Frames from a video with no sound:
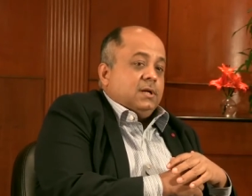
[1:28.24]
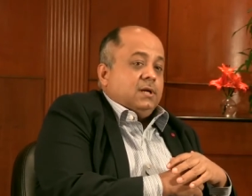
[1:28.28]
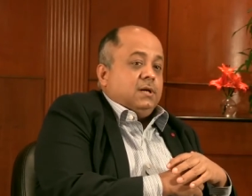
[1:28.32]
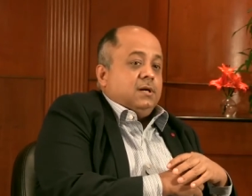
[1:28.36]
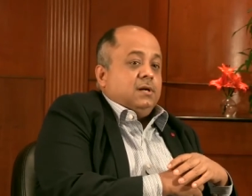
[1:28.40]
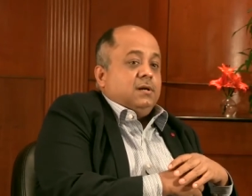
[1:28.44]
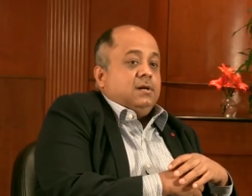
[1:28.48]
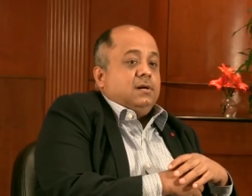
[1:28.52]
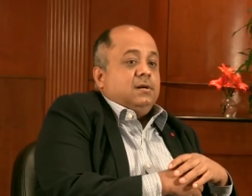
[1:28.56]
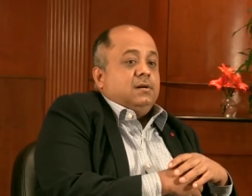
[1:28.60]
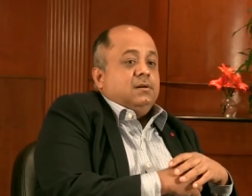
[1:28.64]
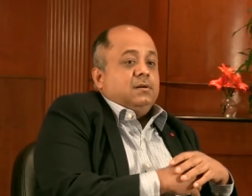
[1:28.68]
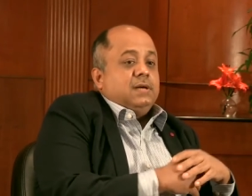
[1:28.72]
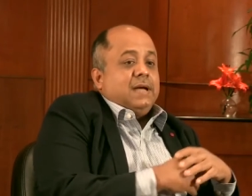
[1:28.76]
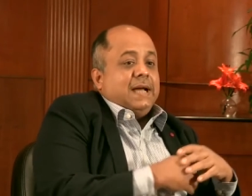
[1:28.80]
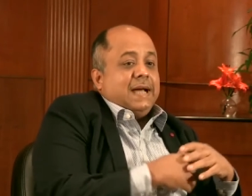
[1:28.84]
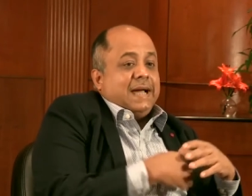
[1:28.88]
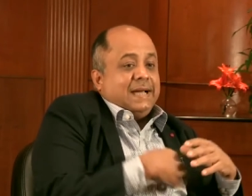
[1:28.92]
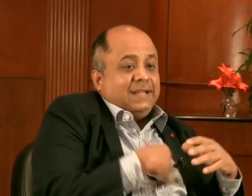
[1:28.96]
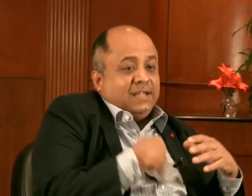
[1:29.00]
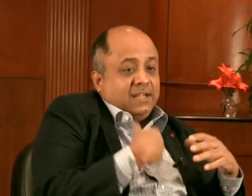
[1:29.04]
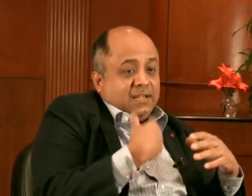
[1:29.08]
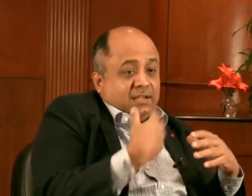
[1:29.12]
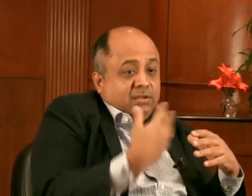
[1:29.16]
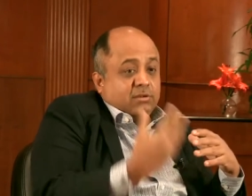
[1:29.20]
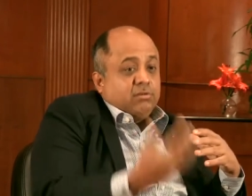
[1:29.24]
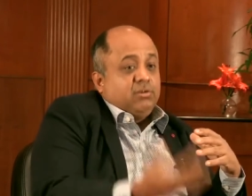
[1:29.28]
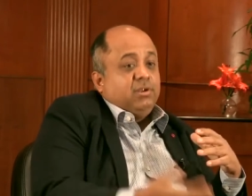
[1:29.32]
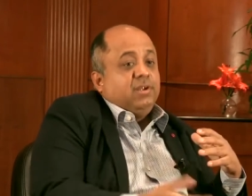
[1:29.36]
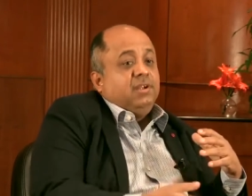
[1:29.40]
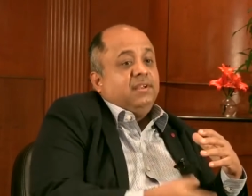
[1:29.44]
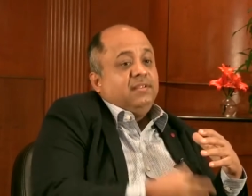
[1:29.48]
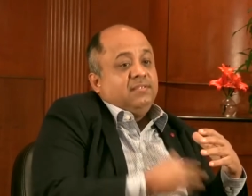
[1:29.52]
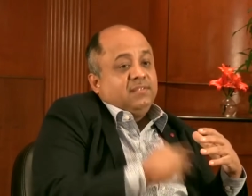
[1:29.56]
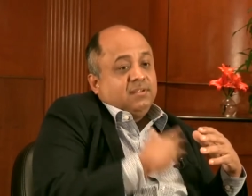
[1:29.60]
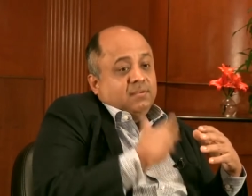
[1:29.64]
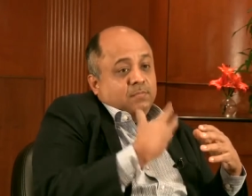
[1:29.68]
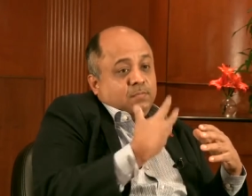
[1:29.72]
Uh, an
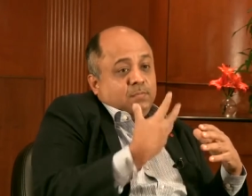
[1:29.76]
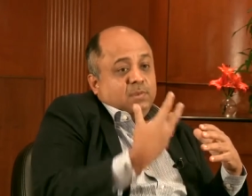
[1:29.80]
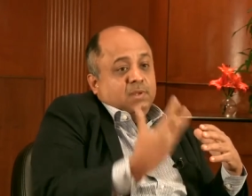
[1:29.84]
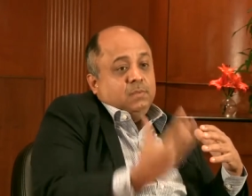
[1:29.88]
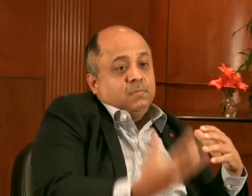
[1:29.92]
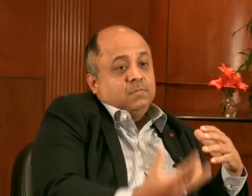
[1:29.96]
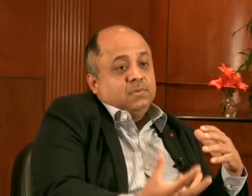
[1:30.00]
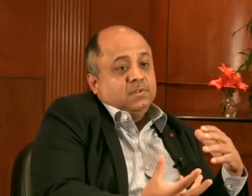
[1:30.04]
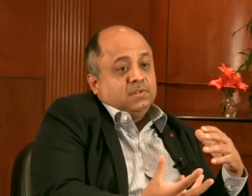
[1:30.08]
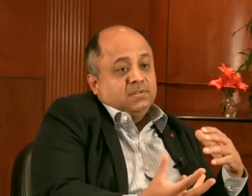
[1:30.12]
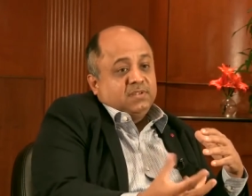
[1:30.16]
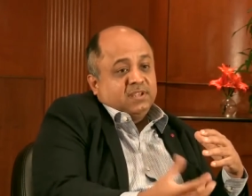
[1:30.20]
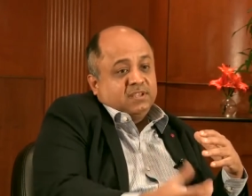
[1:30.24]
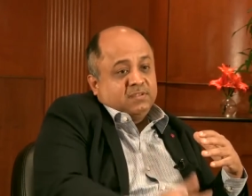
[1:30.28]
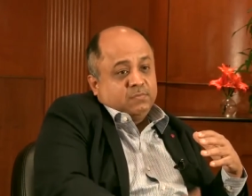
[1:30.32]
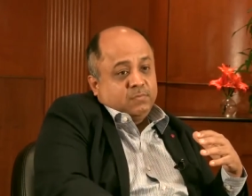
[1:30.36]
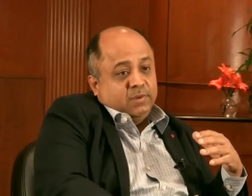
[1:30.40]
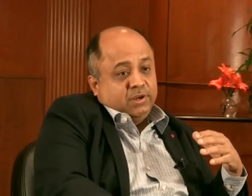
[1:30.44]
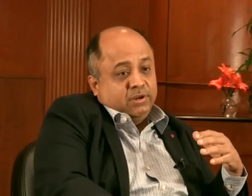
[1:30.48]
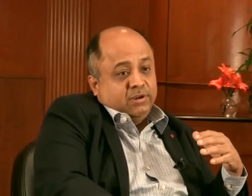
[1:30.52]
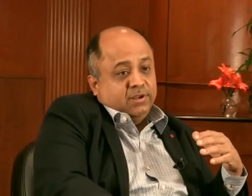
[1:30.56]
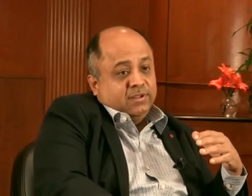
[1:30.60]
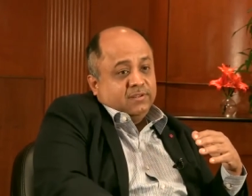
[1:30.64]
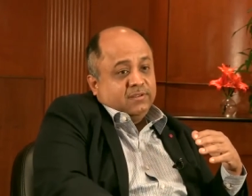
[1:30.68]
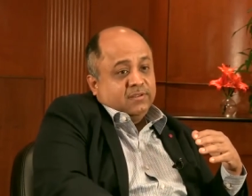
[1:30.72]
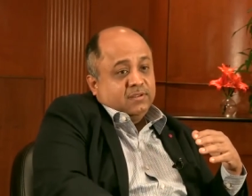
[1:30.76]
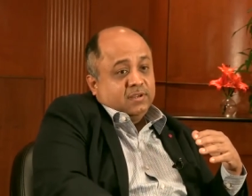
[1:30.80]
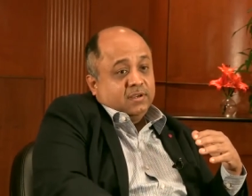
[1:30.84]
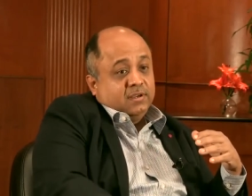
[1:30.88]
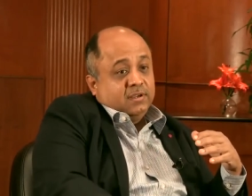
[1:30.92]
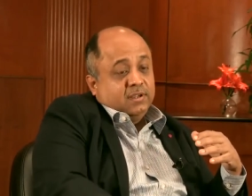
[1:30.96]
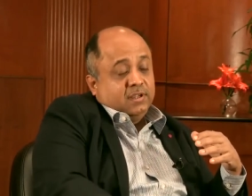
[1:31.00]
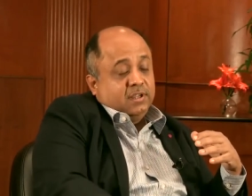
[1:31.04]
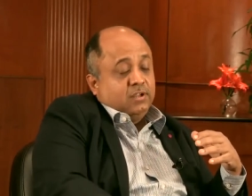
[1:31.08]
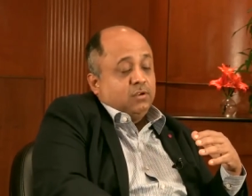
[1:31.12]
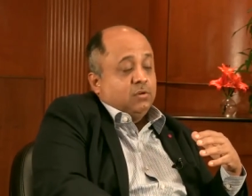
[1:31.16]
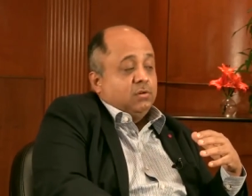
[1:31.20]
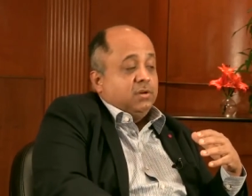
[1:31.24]
increase in people's experience,
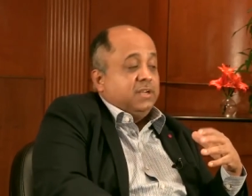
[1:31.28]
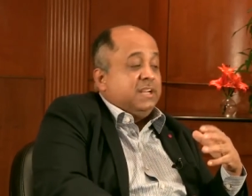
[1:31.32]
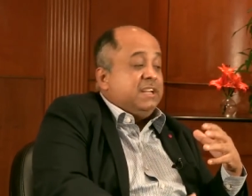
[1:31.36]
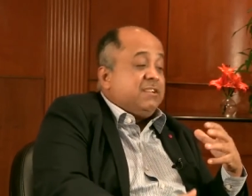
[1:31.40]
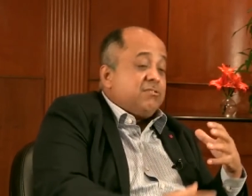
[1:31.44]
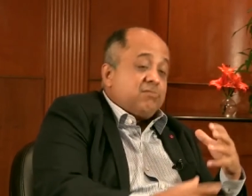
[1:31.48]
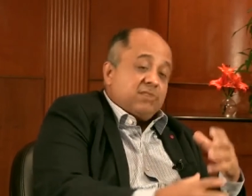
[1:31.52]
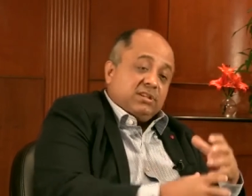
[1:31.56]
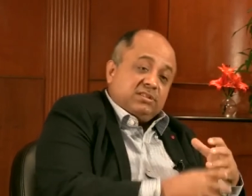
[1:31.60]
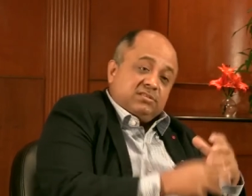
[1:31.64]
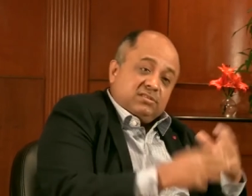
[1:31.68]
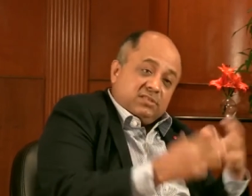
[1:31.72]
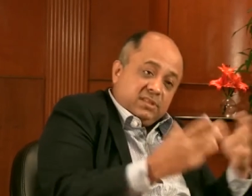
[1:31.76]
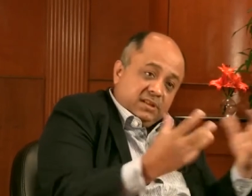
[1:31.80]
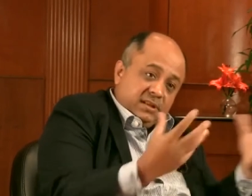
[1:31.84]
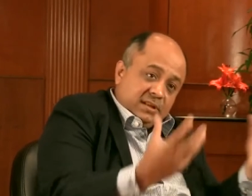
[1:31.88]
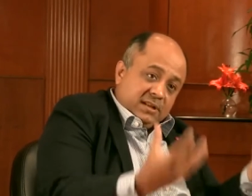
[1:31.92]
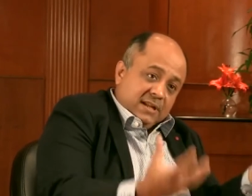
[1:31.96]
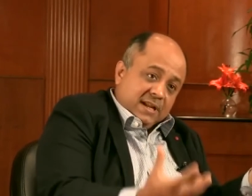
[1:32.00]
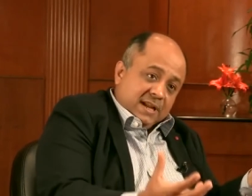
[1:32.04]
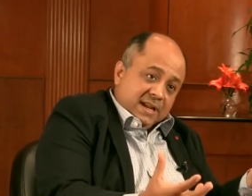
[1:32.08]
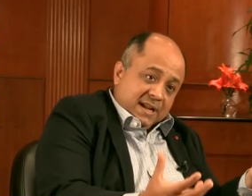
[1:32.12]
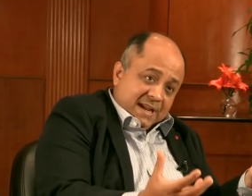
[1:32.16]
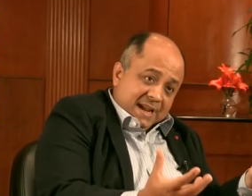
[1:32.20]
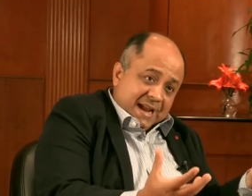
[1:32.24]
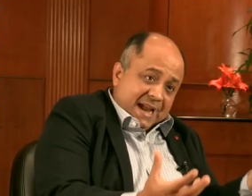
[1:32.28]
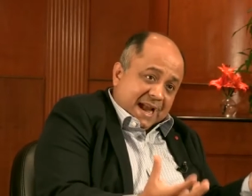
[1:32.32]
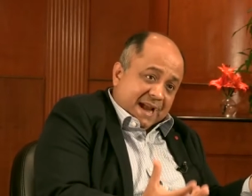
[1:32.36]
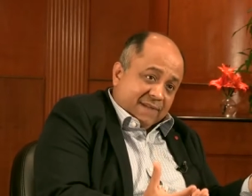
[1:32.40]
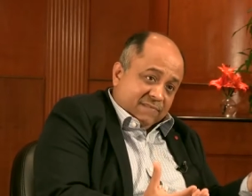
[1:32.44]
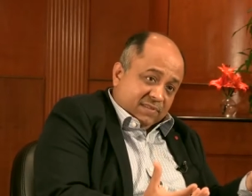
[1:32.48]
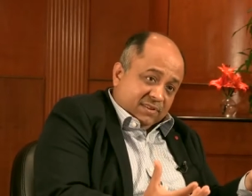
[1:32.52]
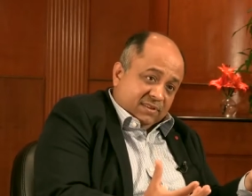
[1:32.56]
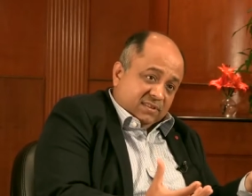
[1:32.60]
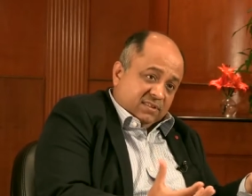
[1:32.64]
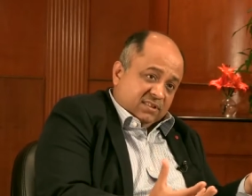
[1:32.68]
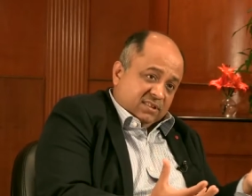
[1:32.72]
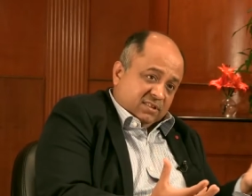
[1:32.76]
uh, you know, interest in
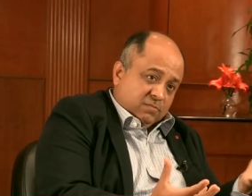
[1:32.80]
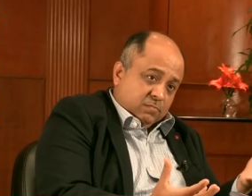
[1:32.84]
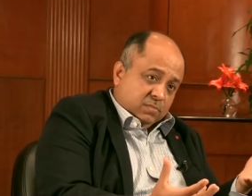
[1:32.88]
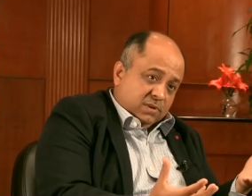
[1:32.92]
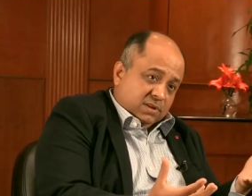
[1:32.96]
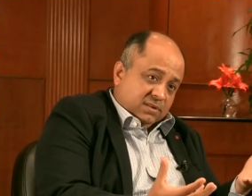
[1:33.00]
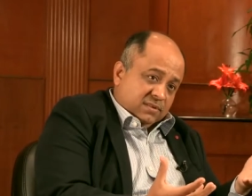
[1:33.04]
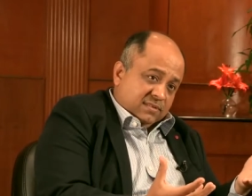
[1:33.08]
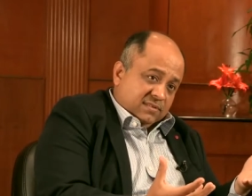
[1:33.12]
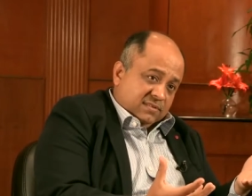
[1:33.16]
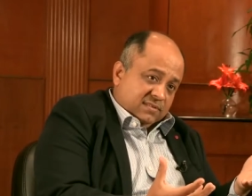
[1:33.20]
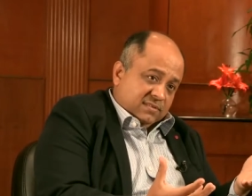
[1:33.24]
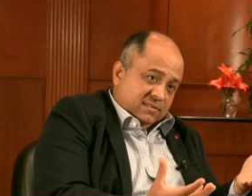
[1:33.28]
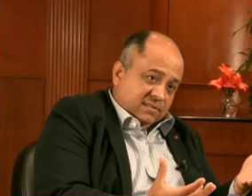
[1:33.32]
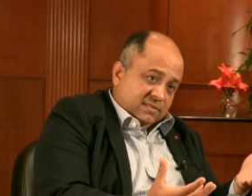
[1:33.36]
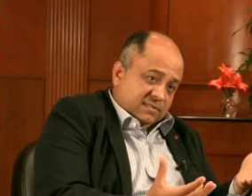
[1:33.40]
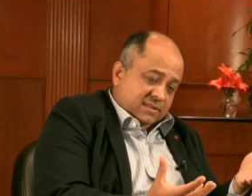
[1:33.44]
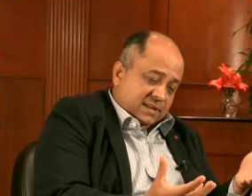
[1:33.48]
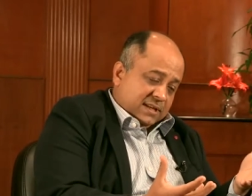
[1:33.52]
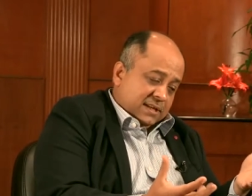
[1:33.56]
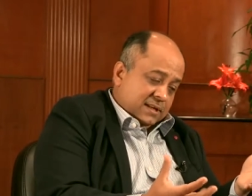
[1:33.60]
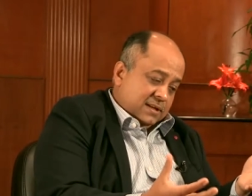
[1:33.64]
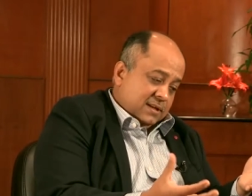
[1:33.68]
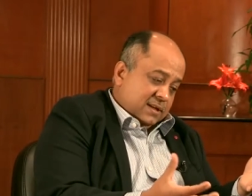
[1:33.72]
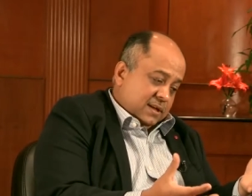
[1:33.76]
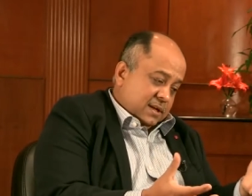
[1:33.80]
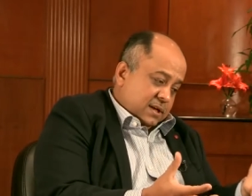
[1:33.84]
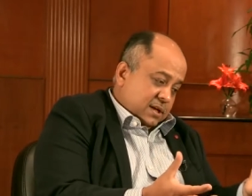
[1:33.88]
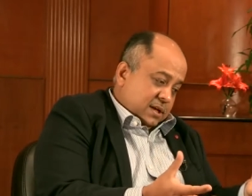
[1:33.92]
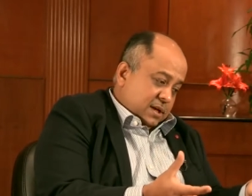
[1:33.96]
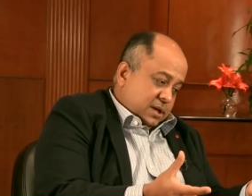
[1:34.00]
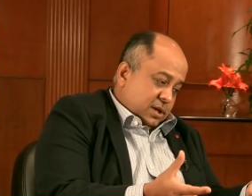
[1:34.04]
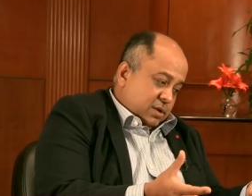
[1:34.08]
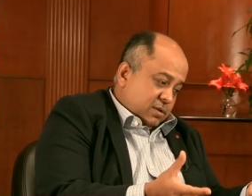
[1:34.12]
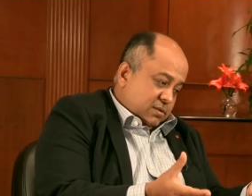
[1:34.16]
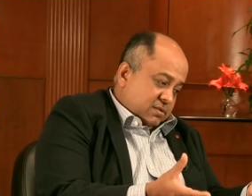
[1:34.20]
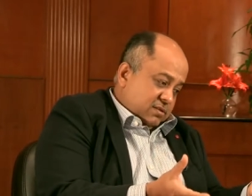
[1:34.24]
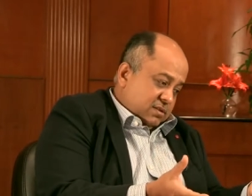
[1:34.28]
having these experiences, and
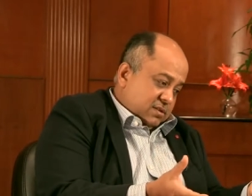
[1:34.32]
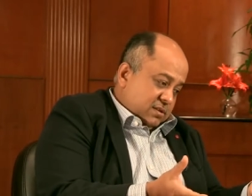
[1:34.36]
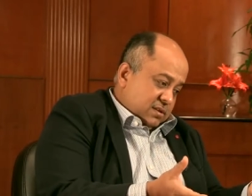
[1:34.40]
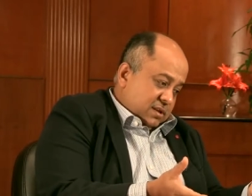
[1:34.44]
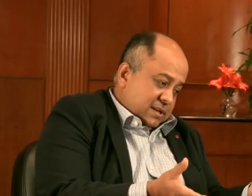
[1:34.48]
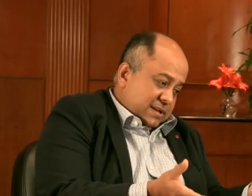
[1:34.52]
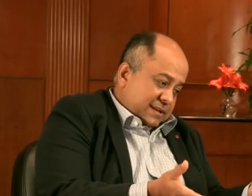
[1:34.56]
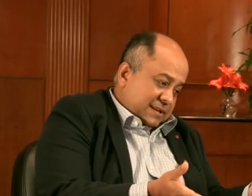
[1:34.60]
you know,